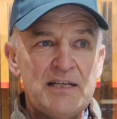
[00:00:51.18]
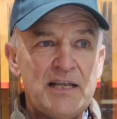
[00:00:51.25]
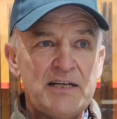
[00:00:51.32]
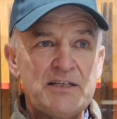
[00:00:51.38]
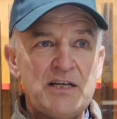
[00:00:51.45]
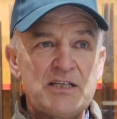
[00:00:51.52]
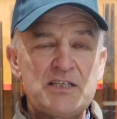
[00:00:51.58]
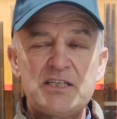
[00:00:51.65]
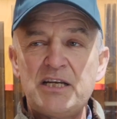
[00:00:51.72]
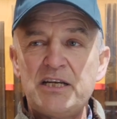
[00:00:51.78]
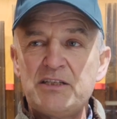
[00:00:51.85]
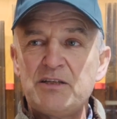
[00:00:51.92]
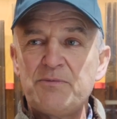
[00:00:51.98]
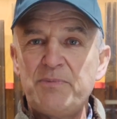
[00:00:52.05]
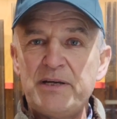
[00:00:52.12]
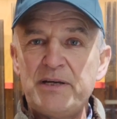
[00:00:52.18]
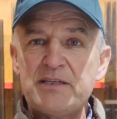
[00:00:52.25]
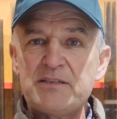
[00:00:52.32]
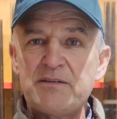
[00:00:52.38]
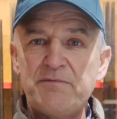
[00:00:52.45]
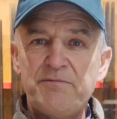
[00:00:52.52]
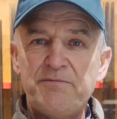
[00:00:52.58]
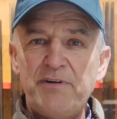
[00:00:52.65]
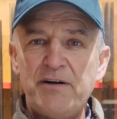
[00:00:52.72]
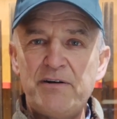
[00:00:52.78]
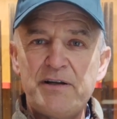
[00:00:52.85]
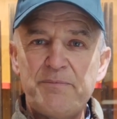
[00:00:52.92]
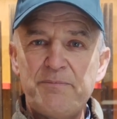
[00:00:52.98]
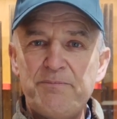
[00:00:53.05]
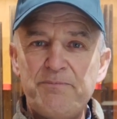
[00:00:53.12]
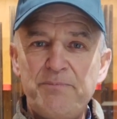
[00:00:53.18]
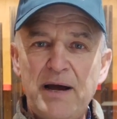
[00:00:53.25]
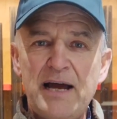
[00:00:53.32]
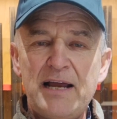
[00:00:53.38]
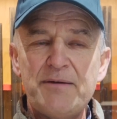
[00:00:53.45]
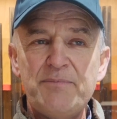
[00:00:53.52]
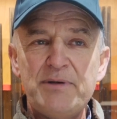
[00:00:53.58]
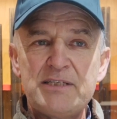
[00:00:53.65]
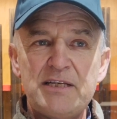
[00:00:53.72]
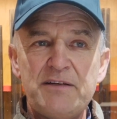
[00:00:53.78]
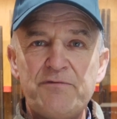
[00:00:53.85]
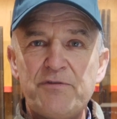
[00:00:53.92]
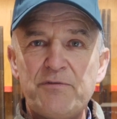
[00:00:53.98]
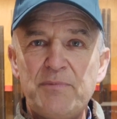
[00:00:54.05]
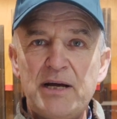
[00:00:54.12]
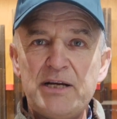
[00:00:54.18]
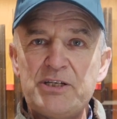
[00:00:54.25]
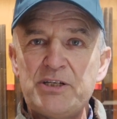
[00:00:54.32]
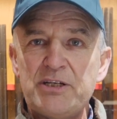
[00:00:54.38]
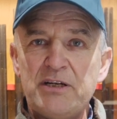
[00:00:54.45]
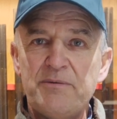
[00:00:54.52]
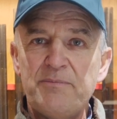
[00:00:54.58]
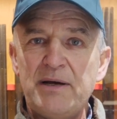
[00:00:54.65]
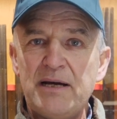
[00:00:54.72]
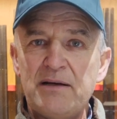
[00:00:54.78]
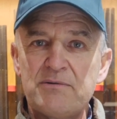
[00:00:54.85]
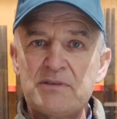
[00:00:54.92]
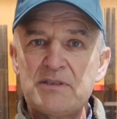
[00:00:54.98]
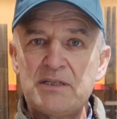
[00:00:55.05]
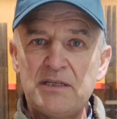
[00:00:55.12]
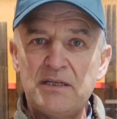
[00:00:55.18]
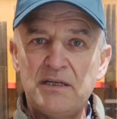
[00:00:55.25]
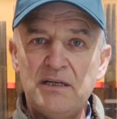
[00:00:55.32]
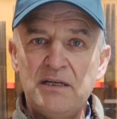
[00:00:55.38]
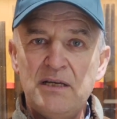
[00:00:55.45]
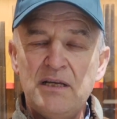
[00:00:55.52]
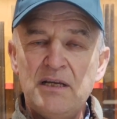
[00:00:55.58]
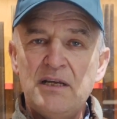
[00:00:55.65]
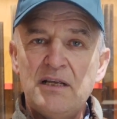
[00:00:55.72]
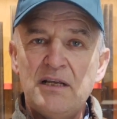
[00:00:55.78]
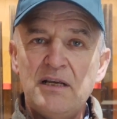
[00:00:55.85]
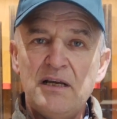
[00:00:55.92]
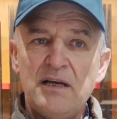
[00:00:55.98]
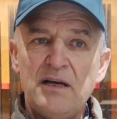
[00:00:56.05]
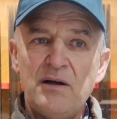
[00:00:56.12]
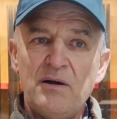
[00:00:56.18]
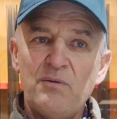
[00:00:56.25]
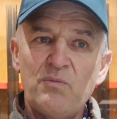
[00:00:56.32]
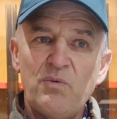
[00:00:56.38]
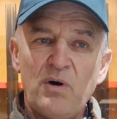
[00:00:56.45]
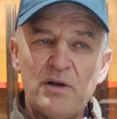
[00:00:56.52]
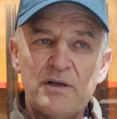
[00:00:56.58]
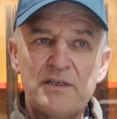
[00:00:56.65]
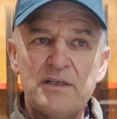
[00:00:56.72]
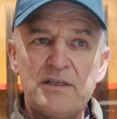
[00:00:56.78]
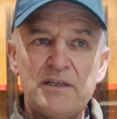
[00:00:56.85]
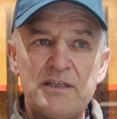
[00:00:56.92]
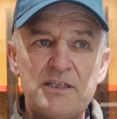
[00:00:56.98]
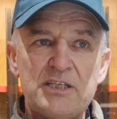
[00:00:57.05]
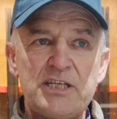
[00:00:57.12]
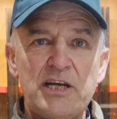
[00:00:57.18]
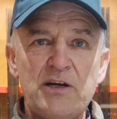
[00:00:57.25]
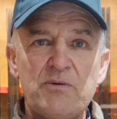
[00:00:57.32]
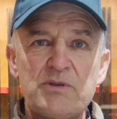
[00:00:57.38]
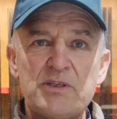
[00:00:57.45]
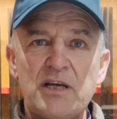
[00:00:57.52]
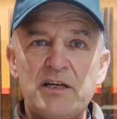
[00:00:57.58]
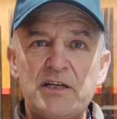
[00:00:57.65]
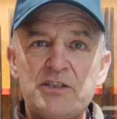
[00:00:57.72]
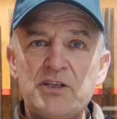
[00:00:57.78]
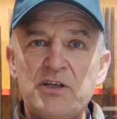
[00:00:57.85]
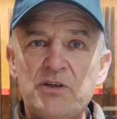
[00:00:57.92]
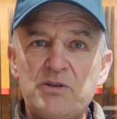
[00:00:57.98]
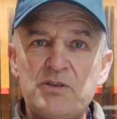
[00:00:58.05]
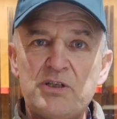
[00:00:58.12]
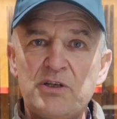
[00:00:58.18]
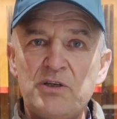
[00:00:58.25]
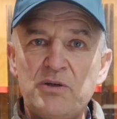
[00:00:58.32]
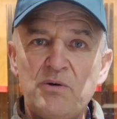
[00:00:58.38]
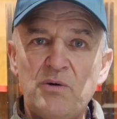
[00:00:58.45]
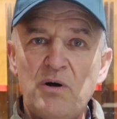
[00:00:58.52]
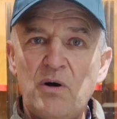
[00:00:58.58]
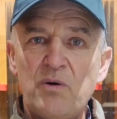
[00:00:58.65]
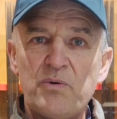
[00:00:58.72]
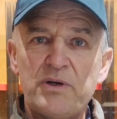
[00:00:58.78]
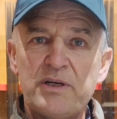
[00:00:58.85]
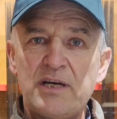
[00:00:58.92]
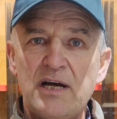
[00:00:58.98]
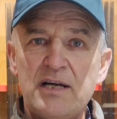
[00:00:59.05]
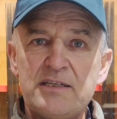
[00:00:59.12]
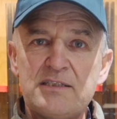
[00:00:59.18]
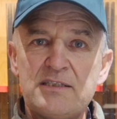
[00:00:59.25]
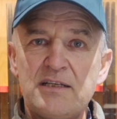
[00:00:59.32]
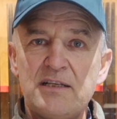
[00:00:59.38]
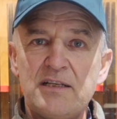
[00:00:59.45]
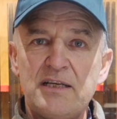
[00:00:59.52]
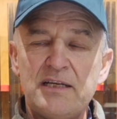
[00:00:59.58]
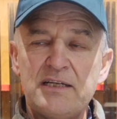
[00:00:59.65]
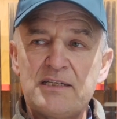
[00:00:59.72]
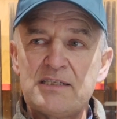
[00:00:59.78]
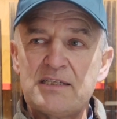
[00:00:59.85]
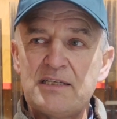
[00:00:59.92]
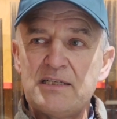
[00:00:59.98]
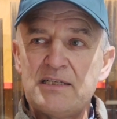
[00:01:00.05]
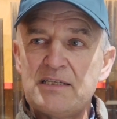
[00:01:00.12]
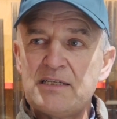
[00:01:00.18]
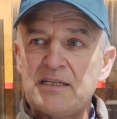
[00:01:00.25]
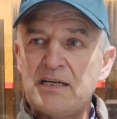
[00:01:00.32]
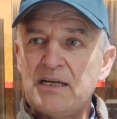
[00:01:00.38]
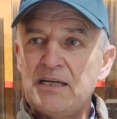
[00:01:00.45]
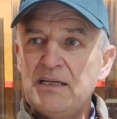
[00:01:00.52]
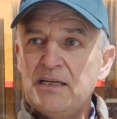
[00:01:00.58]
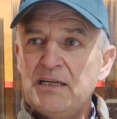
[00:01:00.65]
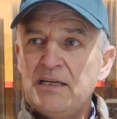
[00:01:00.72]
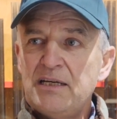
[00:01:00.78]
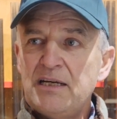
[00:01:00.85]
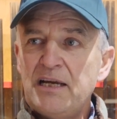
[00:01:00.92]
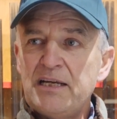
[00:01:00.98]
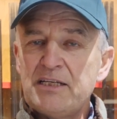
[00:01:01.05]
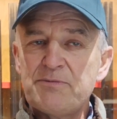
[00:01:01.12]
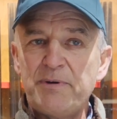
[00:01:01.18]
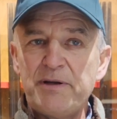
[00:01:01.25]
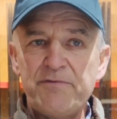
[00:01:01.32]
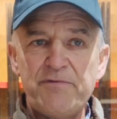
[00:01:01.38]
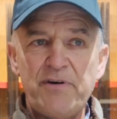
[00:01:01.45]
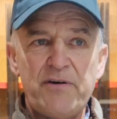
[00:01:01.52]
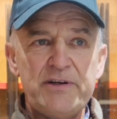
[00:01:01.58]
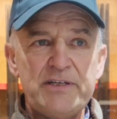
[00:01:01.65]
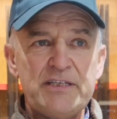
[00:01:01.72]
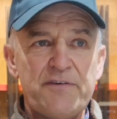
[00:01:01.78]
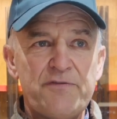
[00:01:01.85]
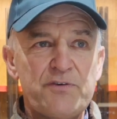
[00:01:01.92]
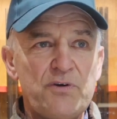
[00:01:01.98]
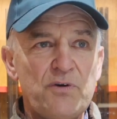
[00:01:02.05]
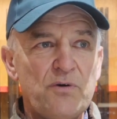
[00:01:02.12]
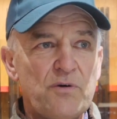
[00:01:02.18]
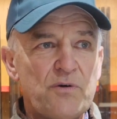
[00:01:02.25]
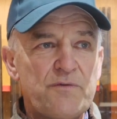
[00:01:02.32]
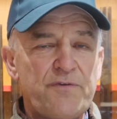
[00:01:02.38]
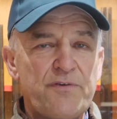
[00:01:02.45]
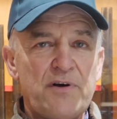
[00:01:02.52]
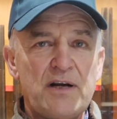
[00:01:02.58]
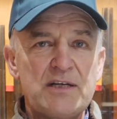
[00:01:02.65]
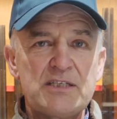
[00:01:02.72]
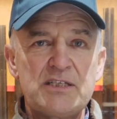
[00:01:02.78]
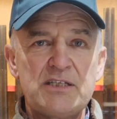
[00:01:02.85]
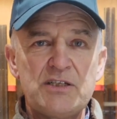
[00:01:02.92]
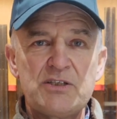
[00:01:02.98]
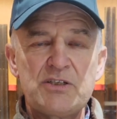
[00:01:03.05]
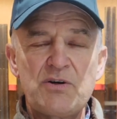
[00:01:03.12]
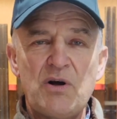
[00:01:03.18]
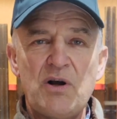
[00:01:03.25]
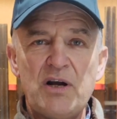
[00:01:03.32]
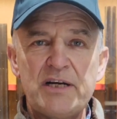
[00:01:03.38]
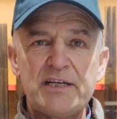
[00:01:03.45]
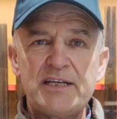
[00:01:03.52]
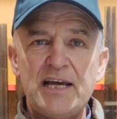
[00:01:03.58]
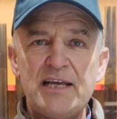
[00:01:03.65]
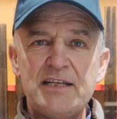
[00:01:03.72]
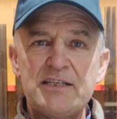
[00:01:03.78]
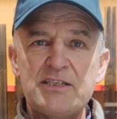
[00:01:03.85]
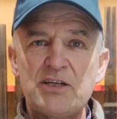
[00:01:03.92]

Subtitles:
there does seem to be some very bad misinformation about what steel is going to do to older guns and things, and it's been very difficult for us to try and get this